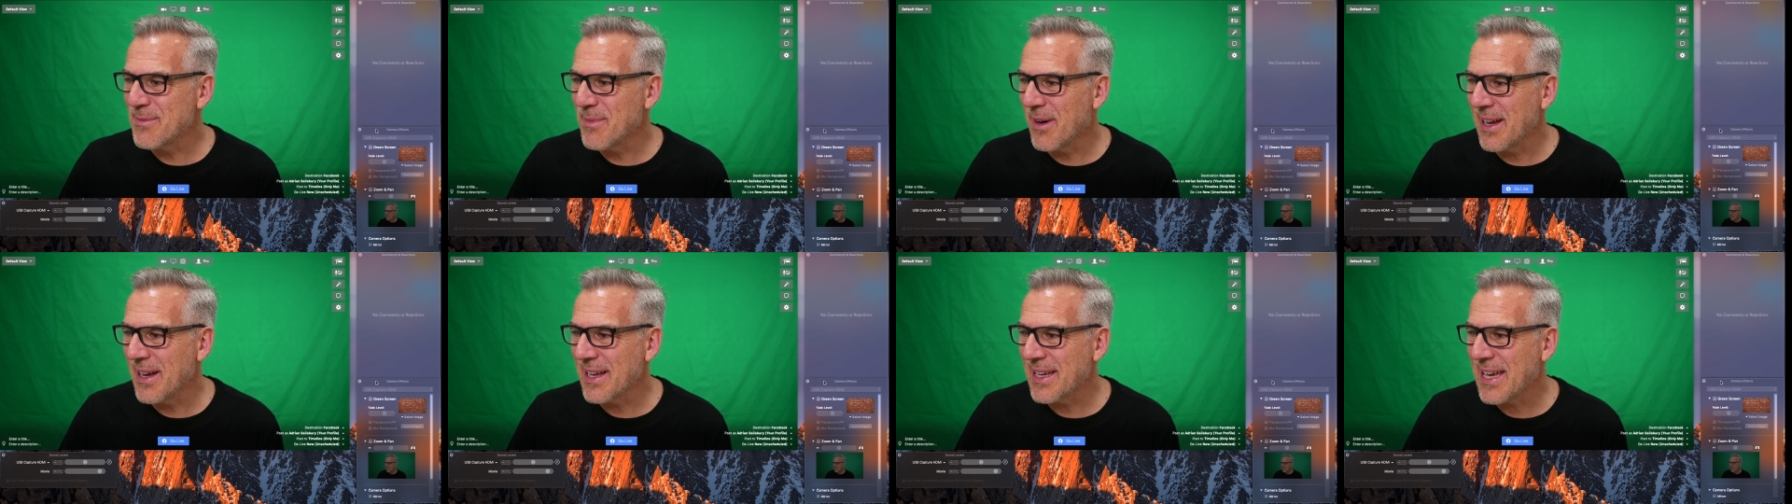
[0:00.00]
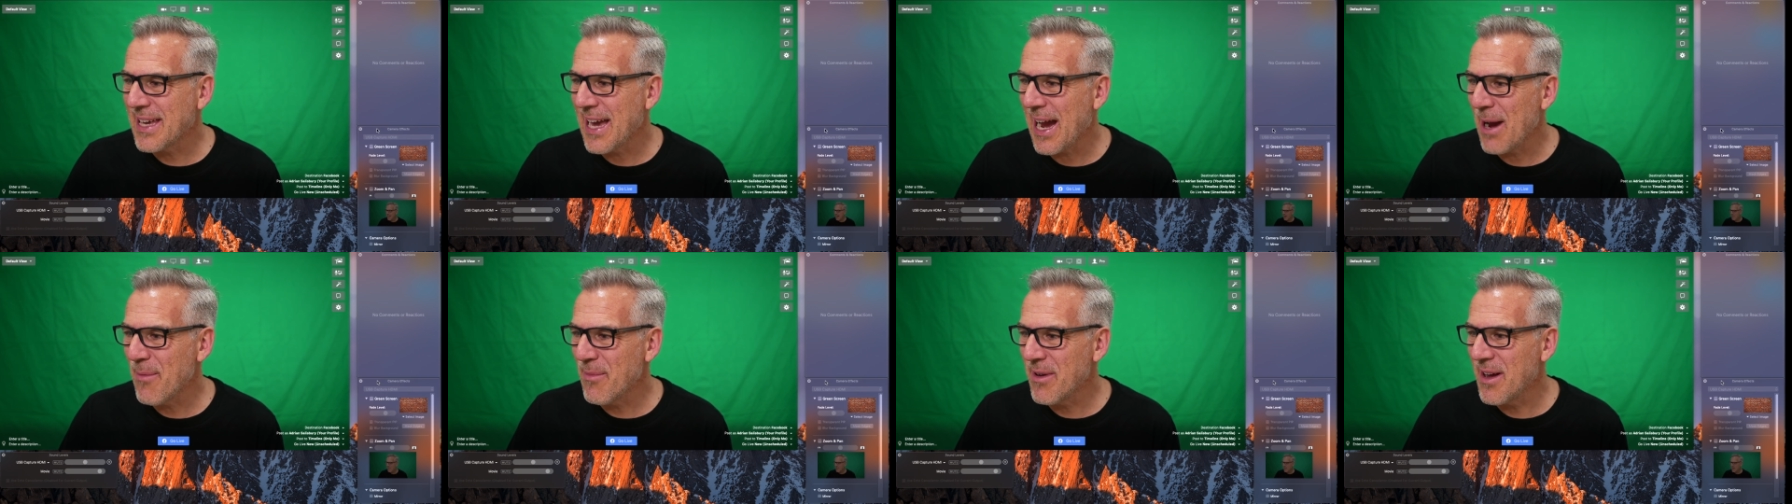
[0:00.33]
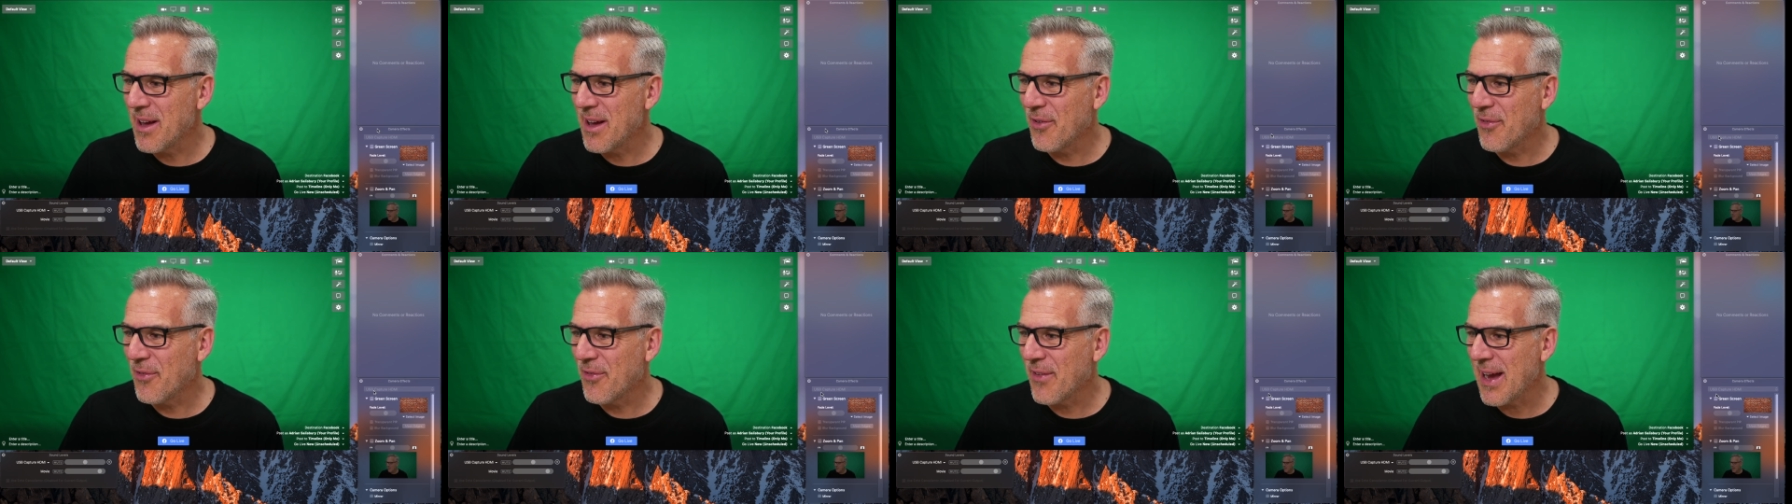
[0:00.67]
my
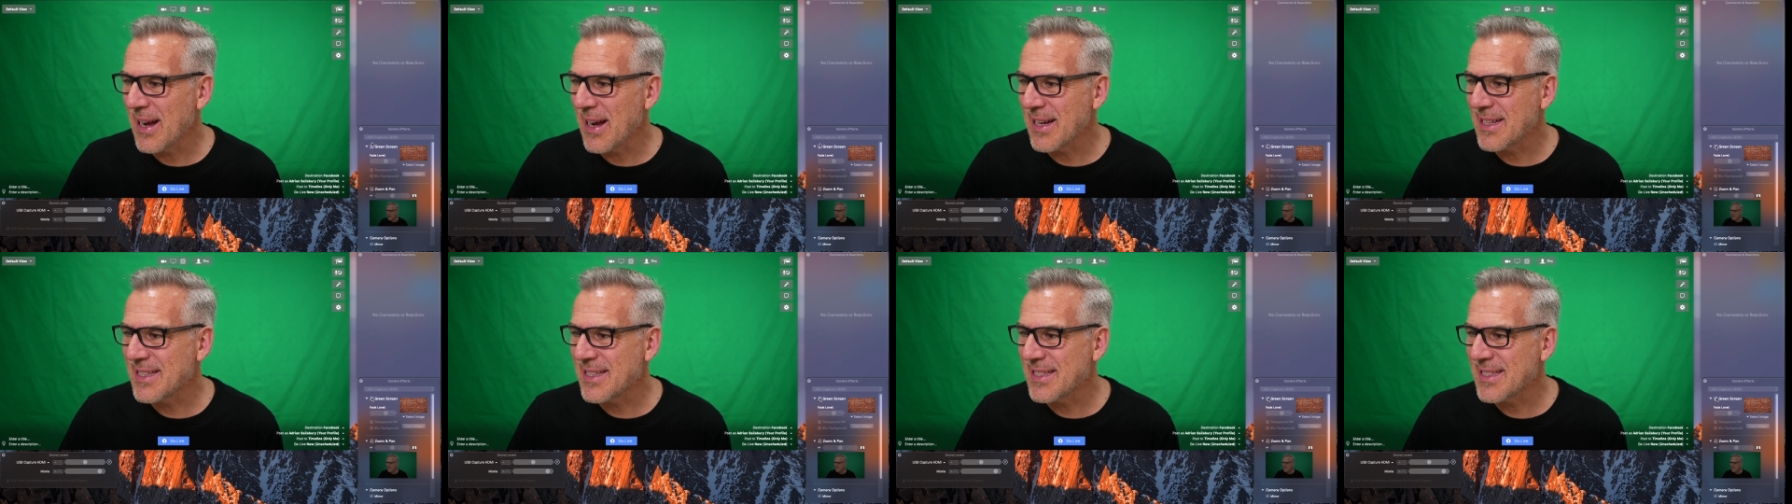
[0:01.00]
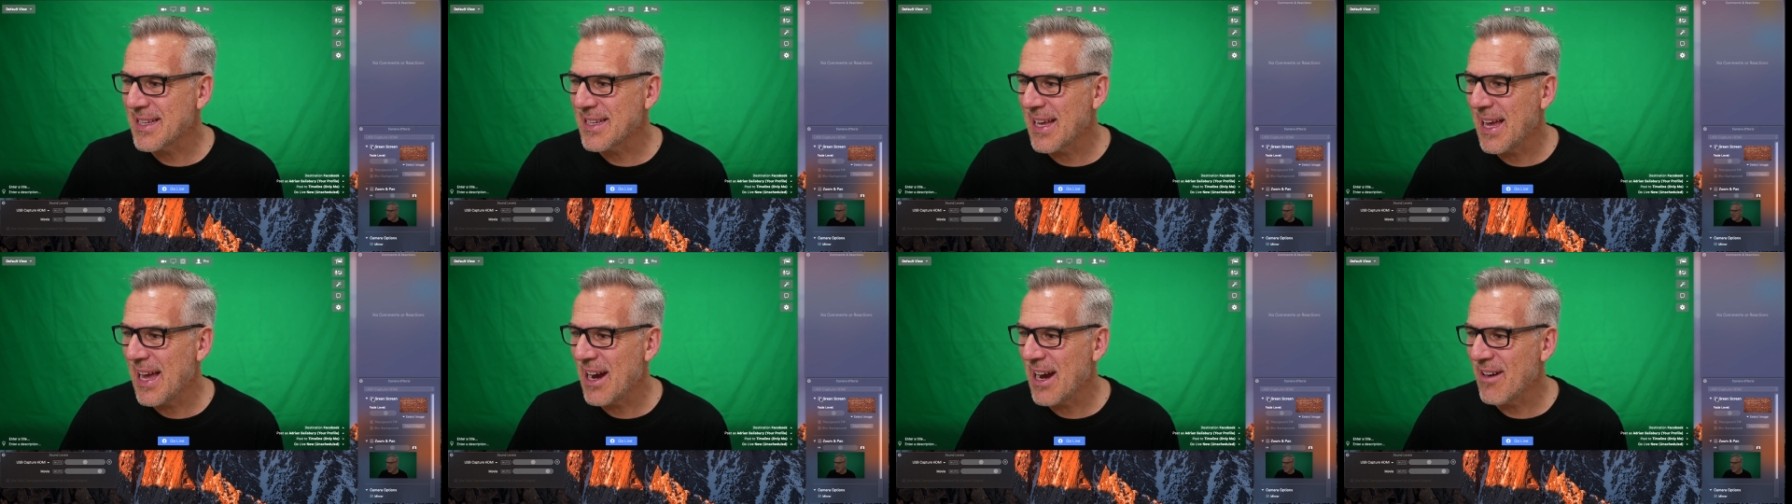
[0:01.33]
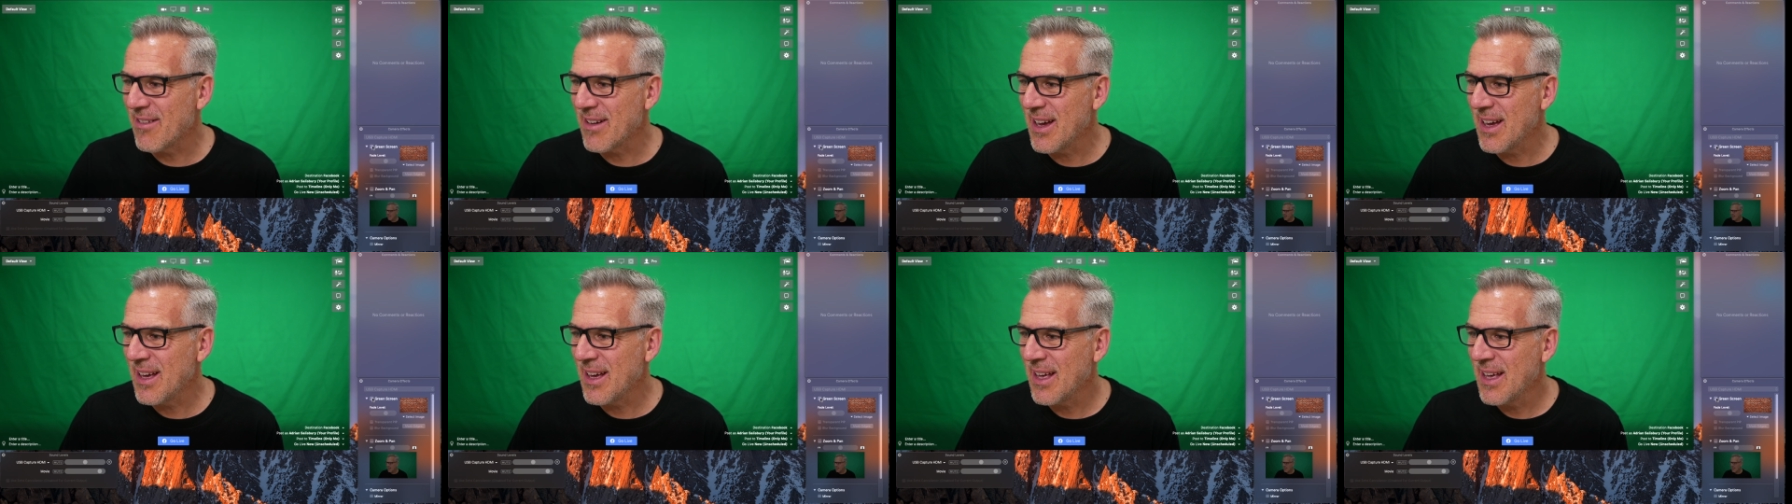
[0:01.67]
camera effects
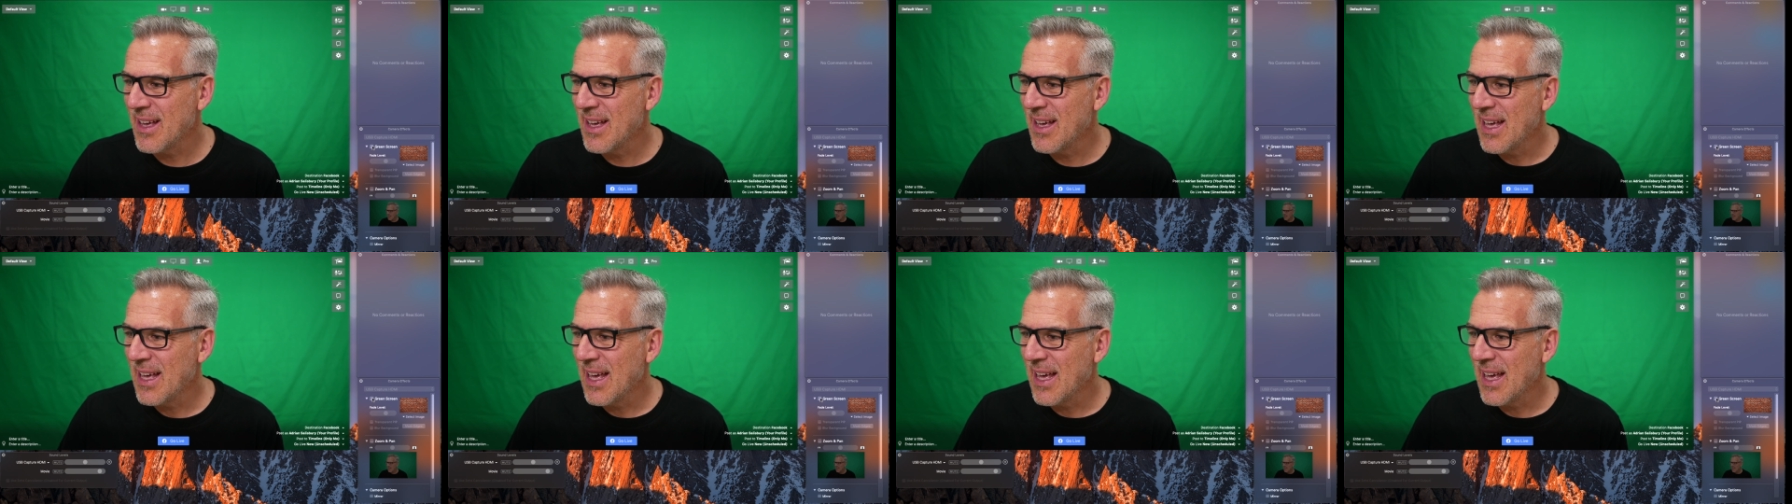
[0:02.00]
area